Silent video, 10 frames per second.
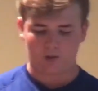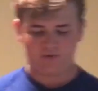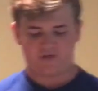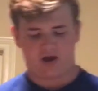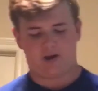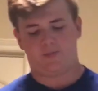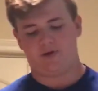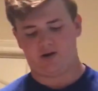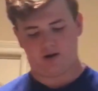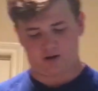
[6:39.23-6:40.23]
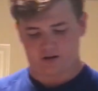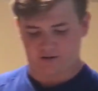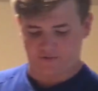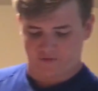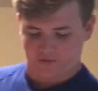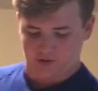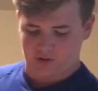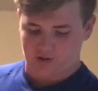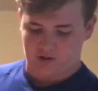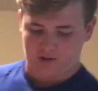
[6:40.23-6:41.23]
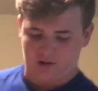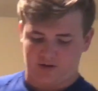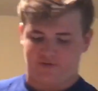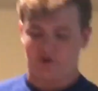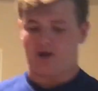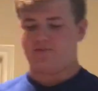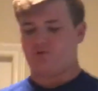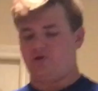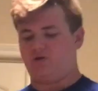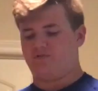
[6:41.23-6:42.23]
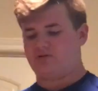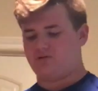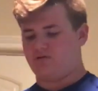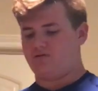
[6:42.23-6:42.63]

we've got a pair of Flu Game 12s.